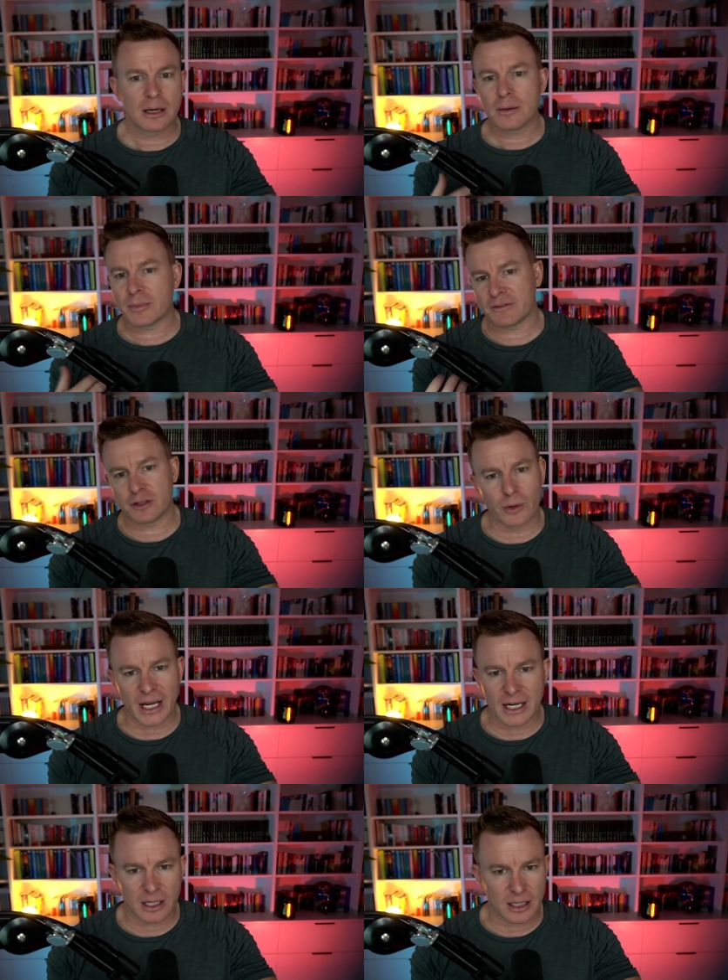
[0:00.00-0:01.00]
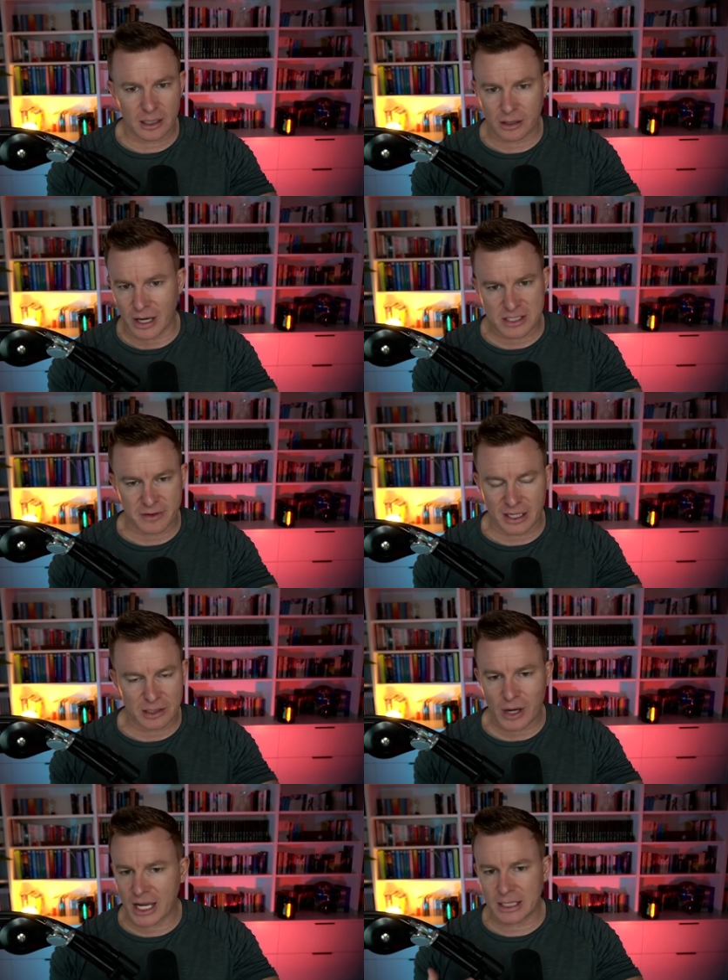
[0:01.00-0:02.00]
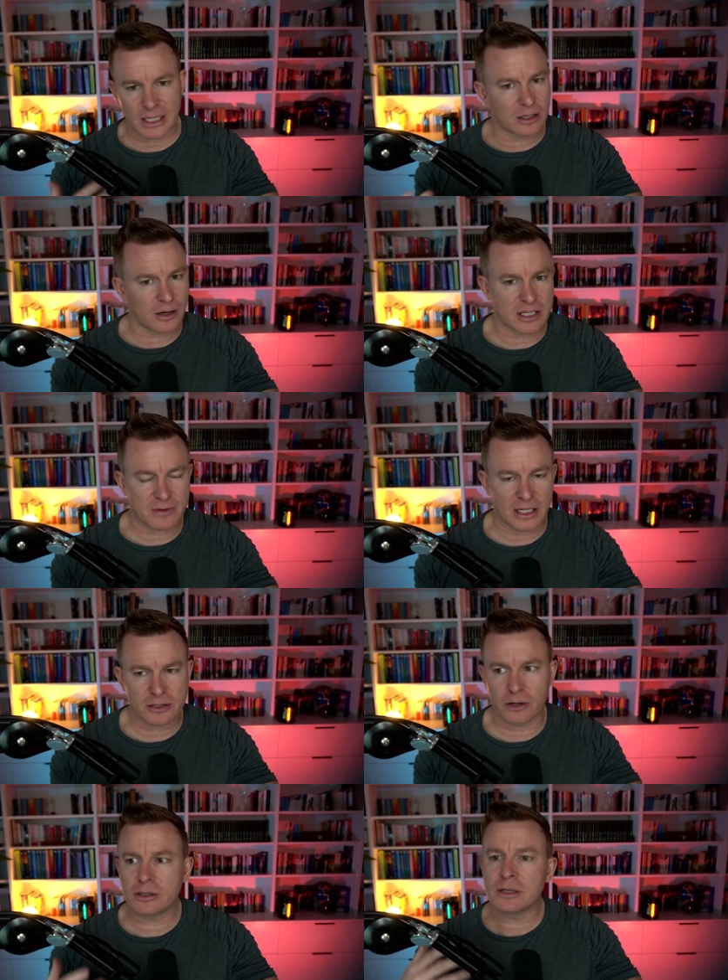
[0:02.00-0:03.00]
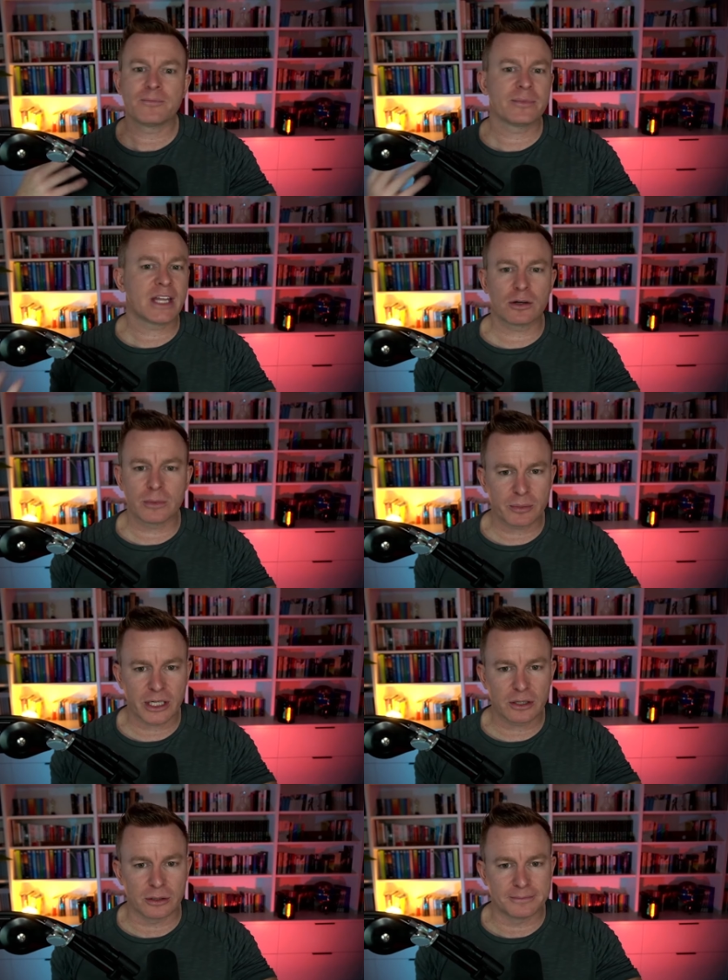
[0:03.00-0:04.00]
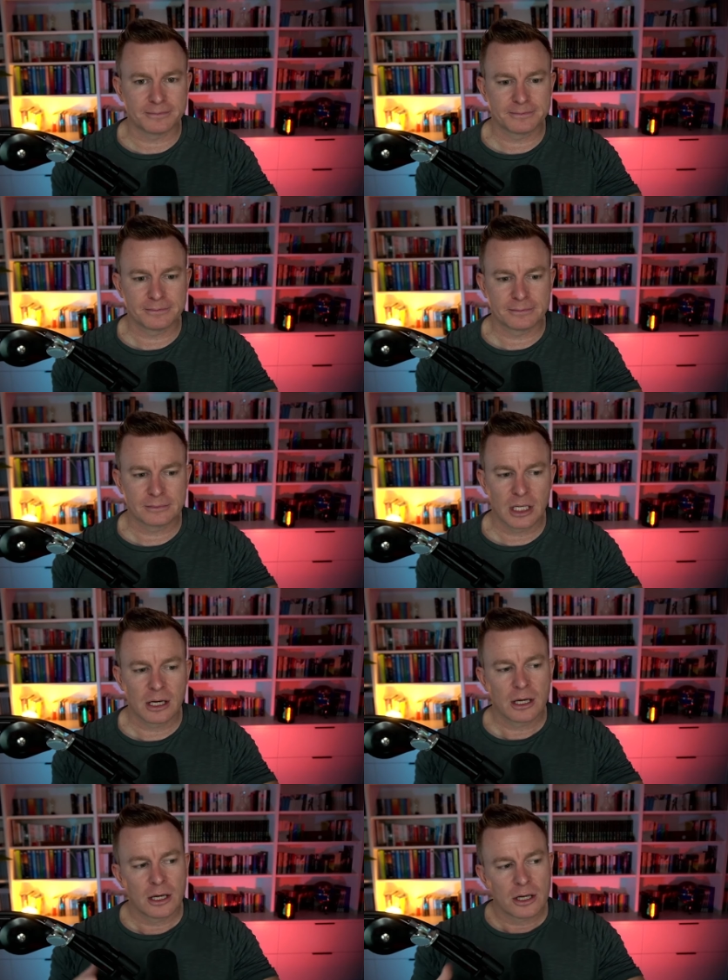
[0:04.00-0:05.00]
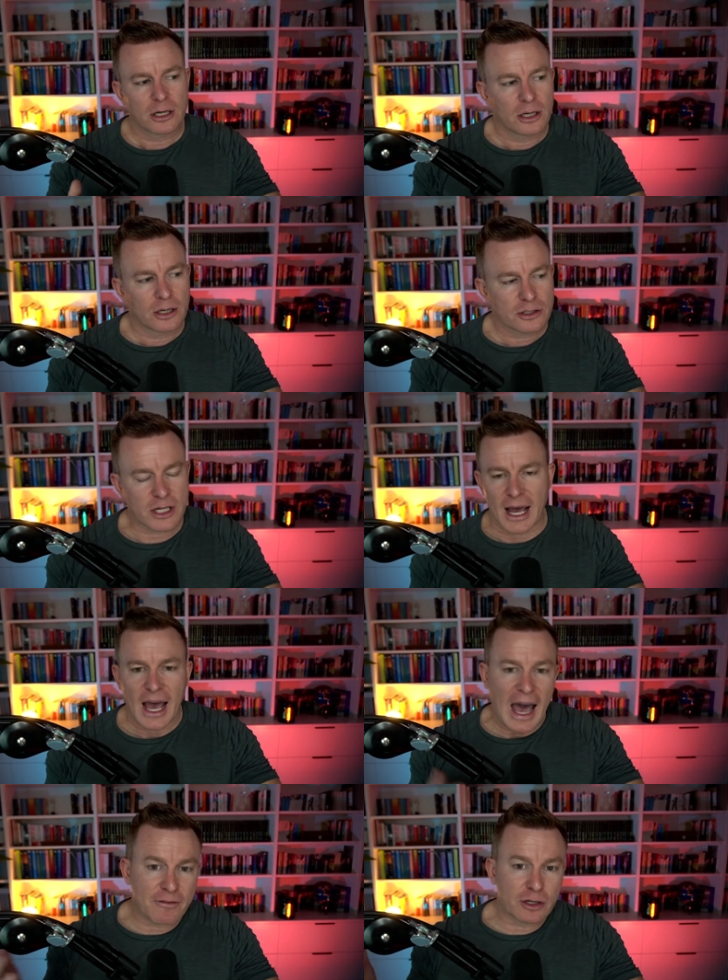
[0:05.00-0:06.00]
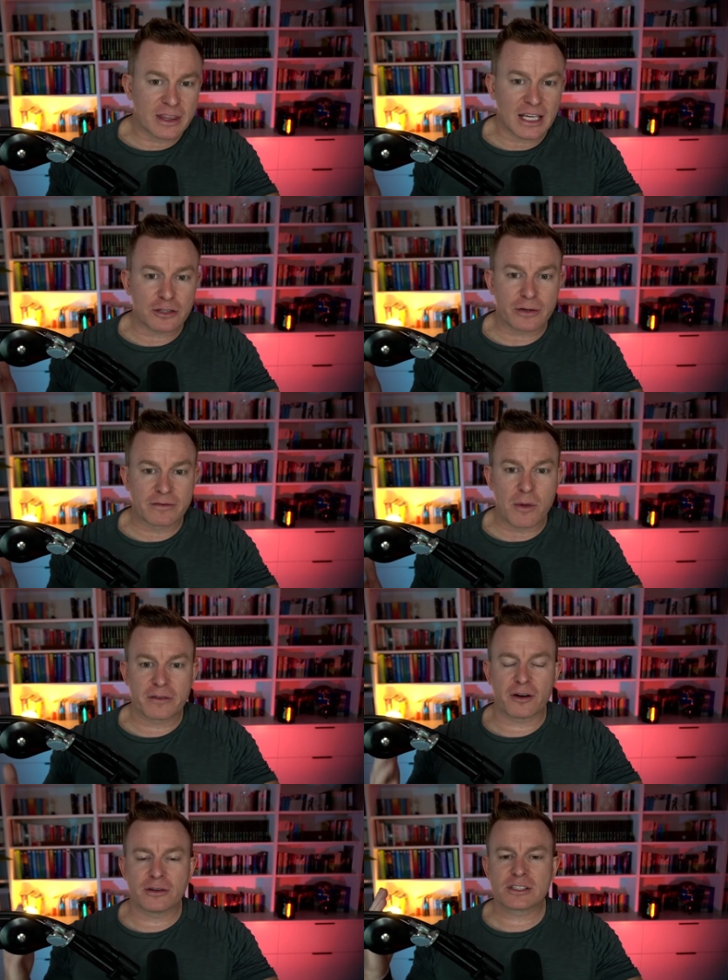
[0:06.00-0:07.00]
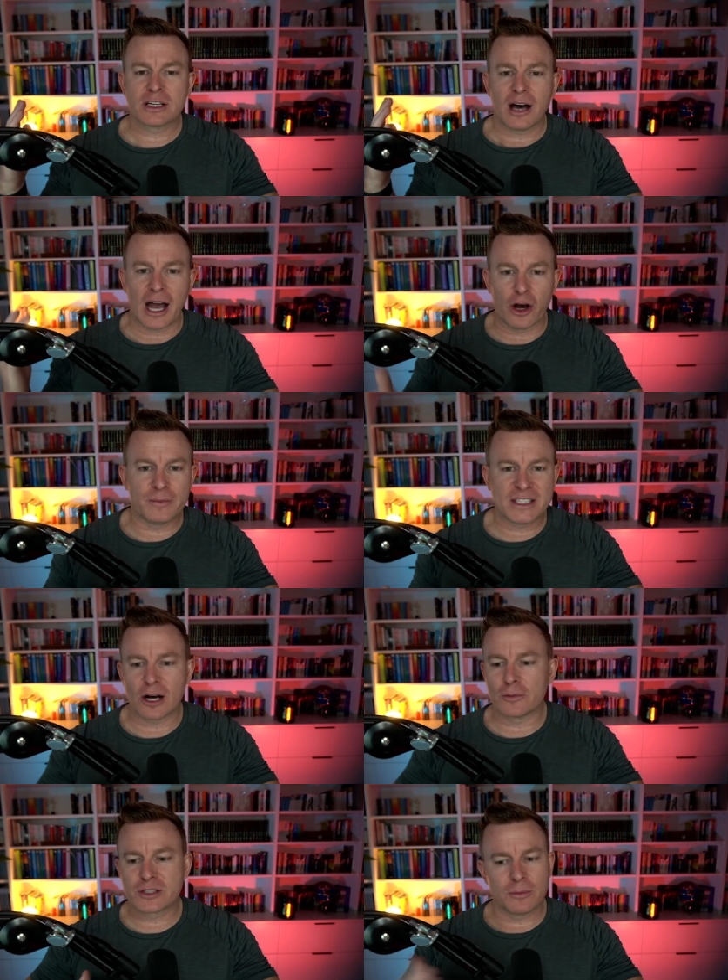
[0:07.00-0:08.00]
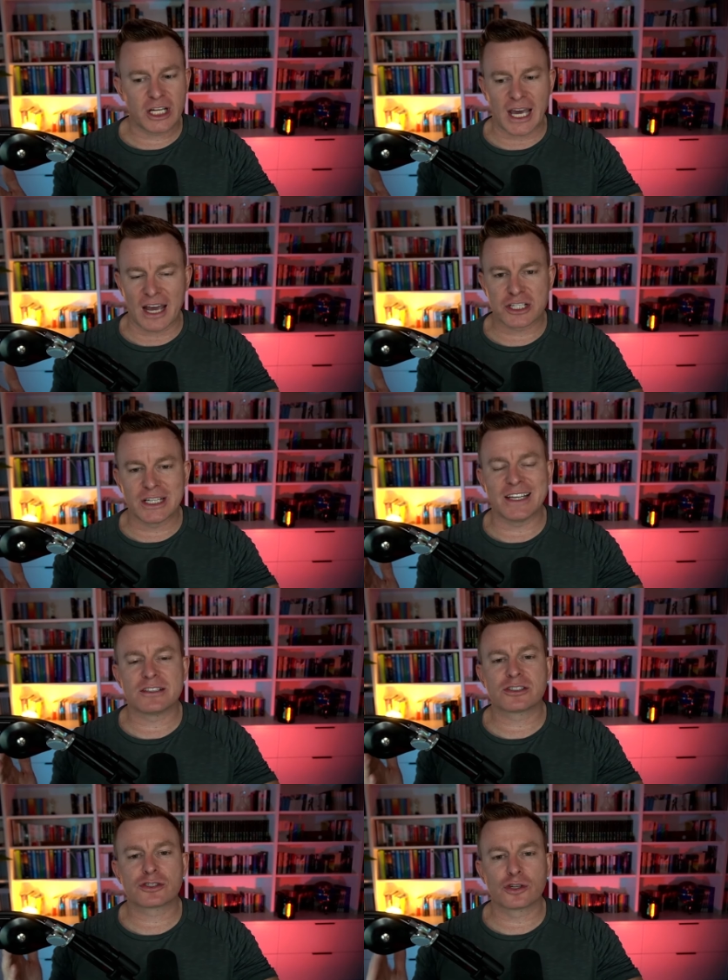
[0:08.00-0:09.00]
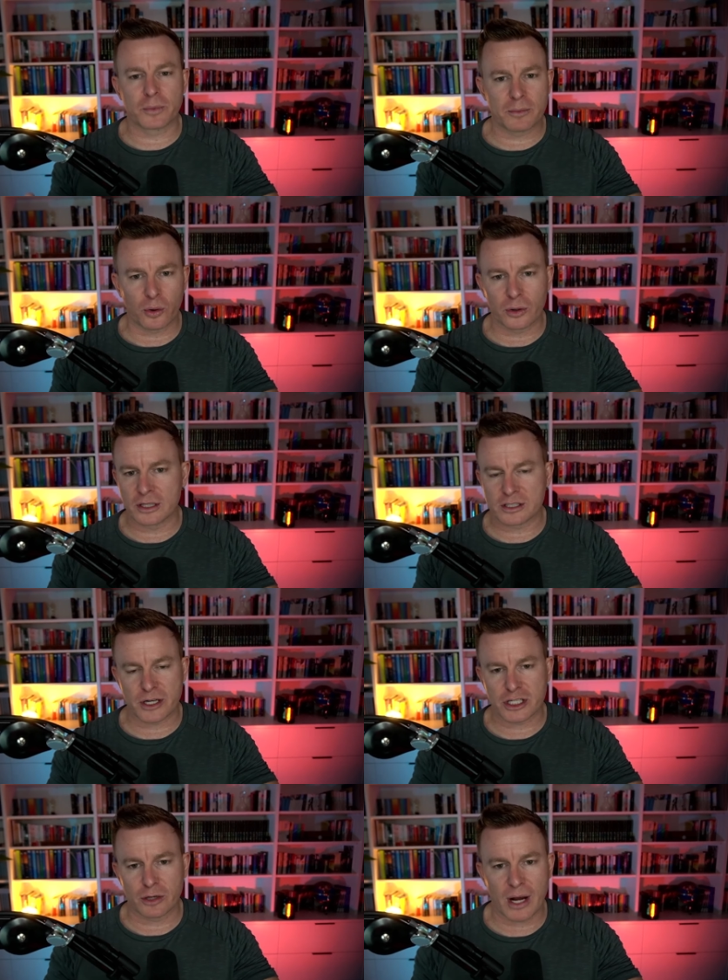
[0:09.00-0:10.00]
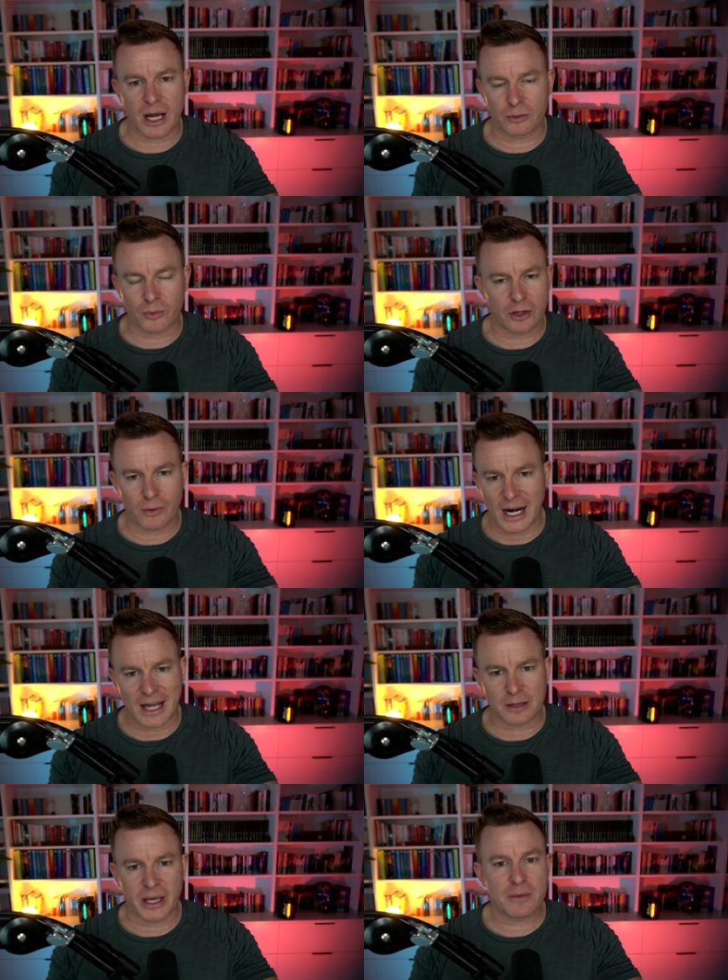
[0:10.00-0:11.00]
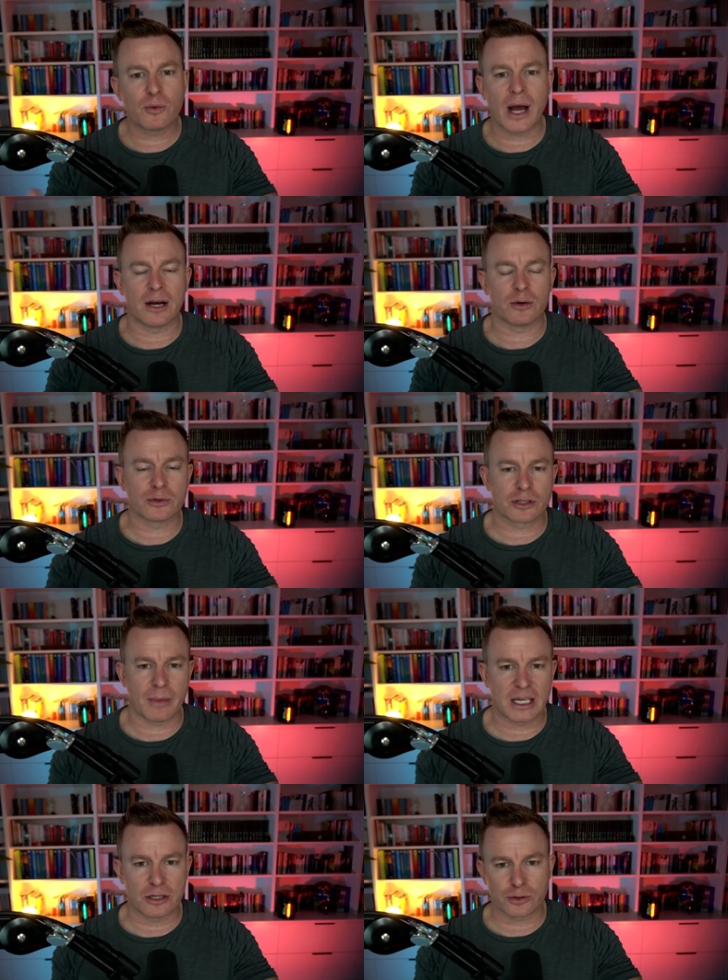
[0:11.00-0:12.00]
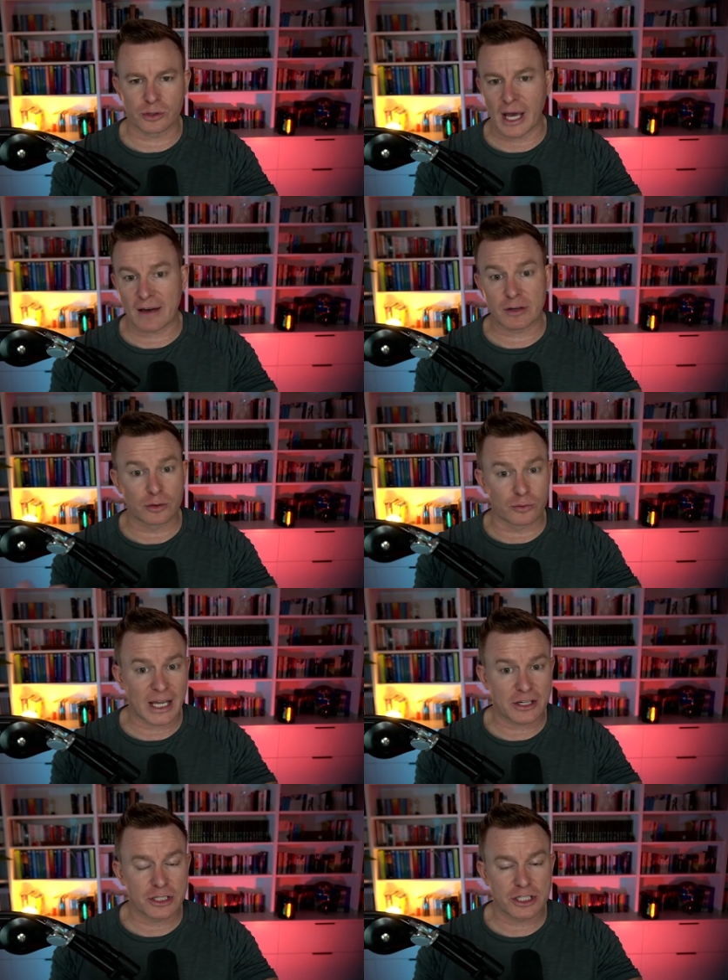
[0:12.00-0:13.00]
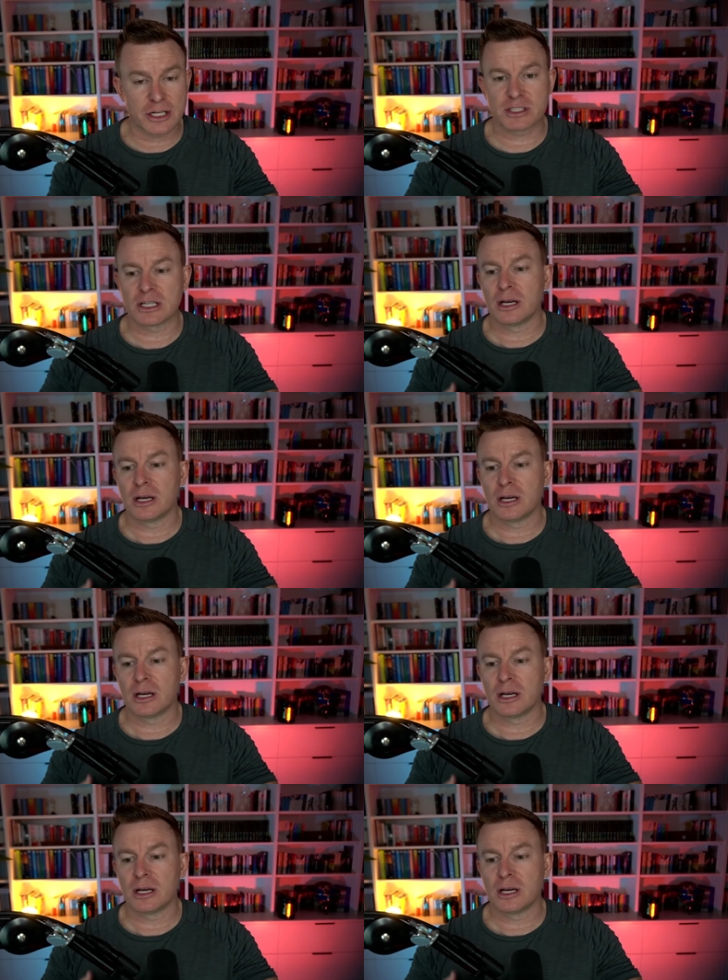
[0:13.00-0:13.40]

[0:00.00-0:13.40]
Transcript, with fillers: But if you do it in a nice, friendly way, in a nice, friendly tone, they're normally pretty good. So yeah, have a good think, Driven Mofos. I hope this helps. Communication is super important, especially around when you're around other people, and also making sure that you're having good relationships.